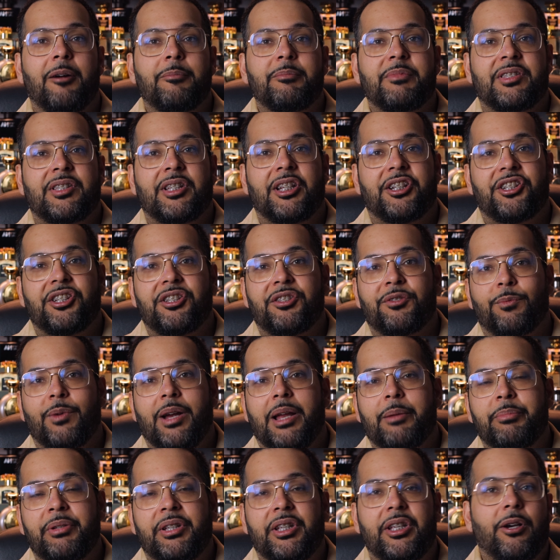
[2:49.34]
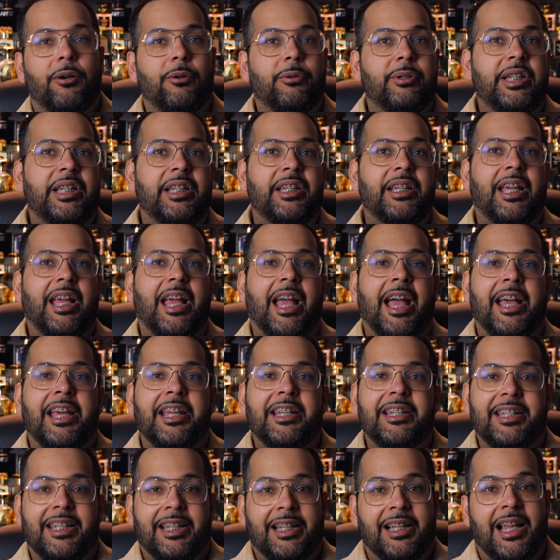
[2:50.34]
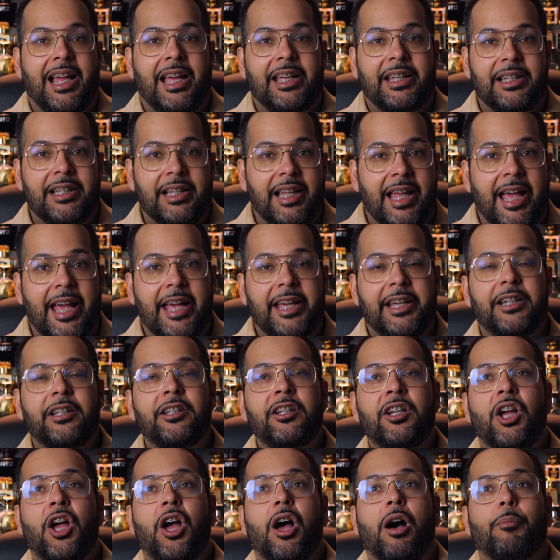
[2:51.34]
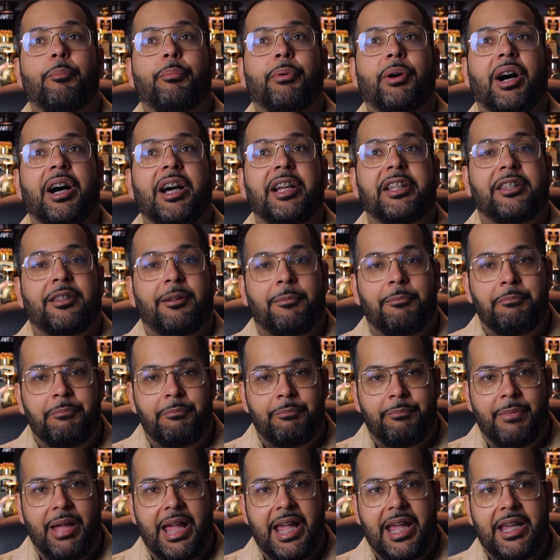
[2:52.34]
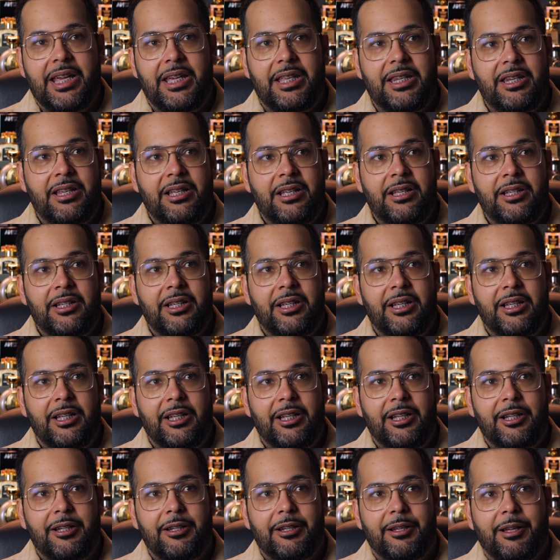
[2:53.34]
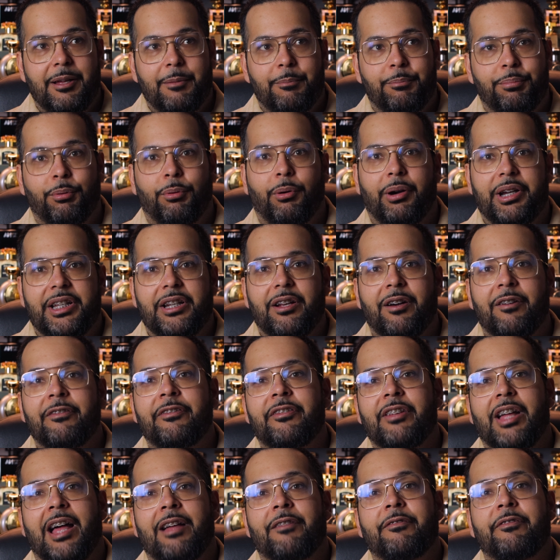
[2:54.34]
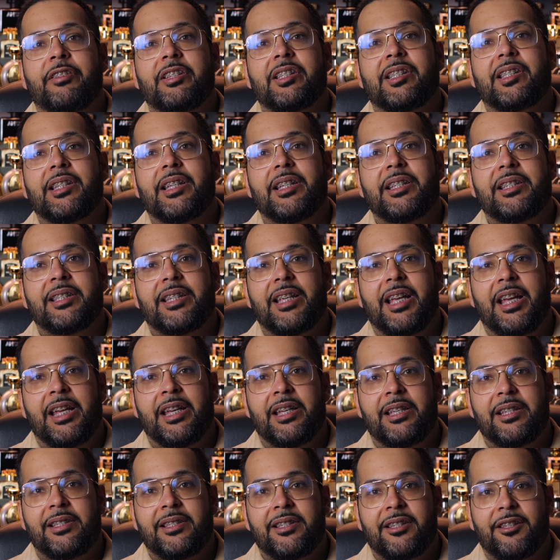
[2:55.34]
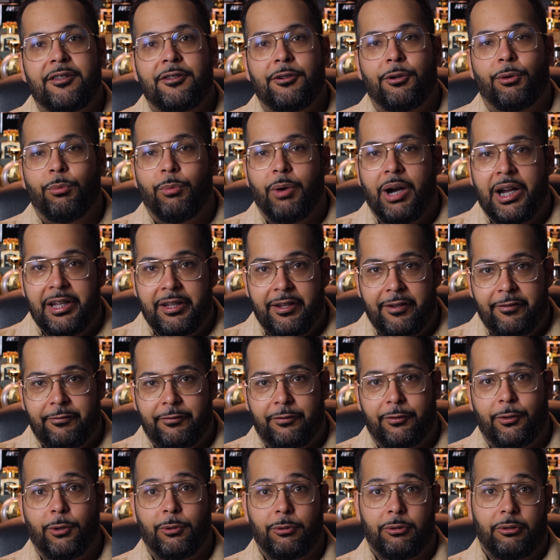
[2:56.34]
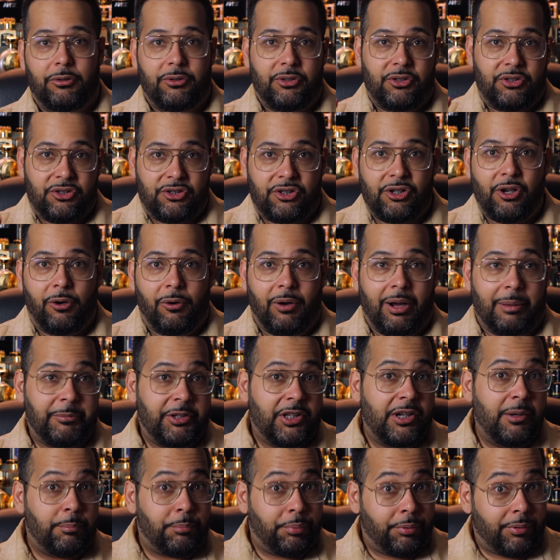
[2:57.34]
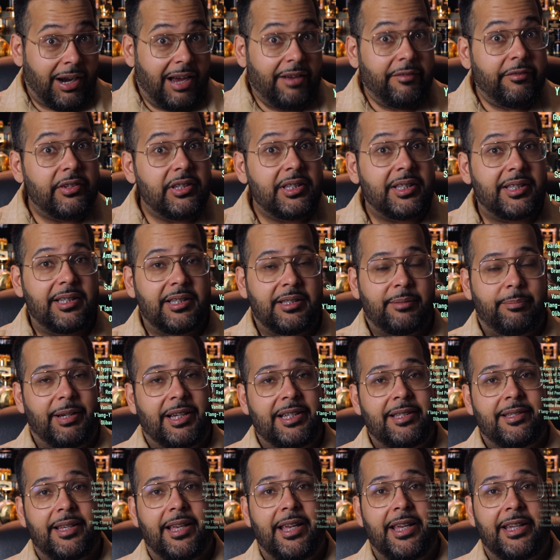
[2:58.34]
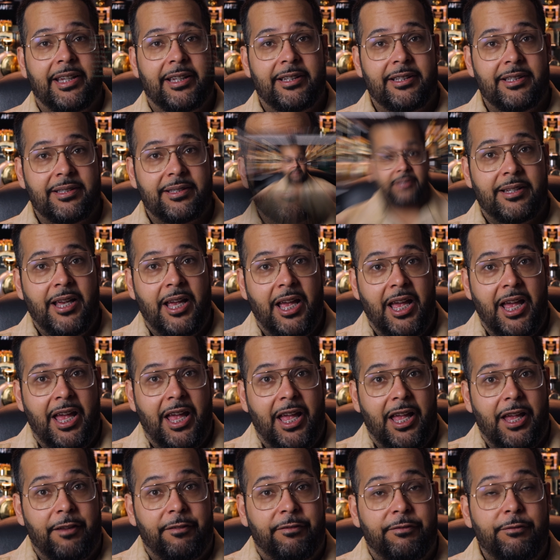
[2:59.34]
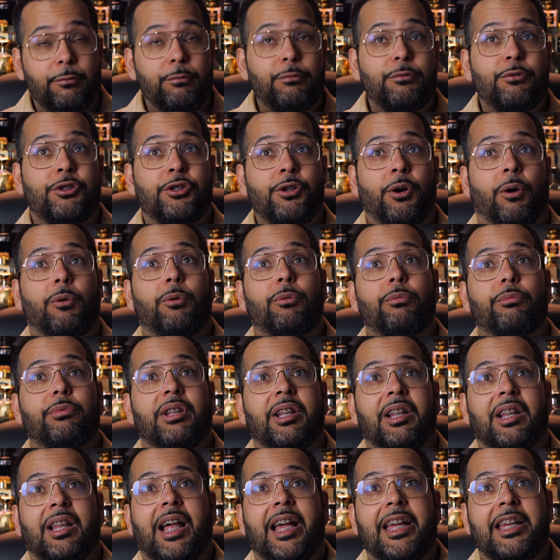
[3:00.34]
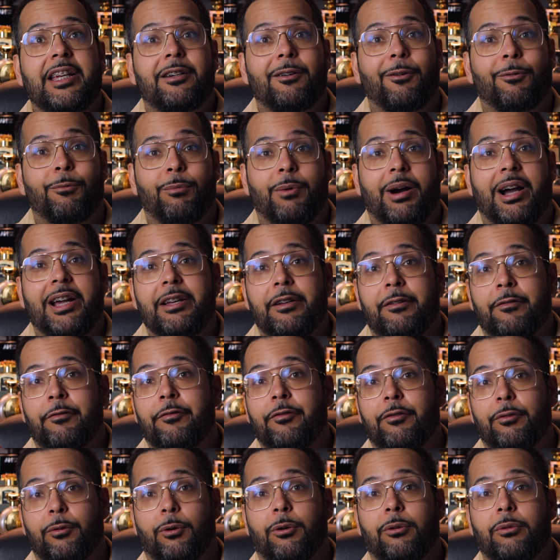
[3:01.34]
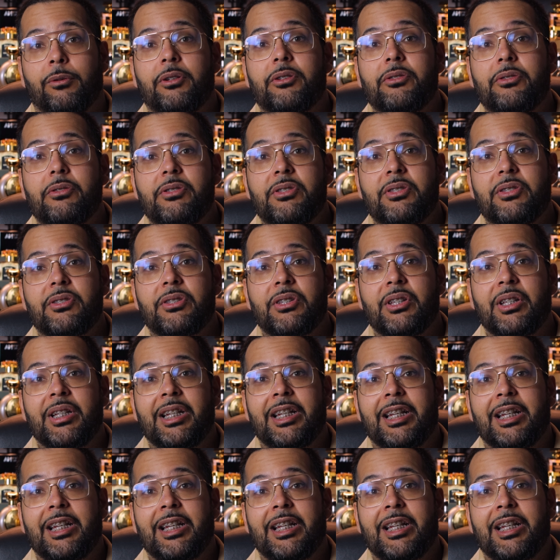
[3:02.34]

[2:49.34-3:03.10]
such as red peony and ylang ylang, but the main point of emphasis is the white florals. So I'm going to preface this by saying is, if you don't like white florals,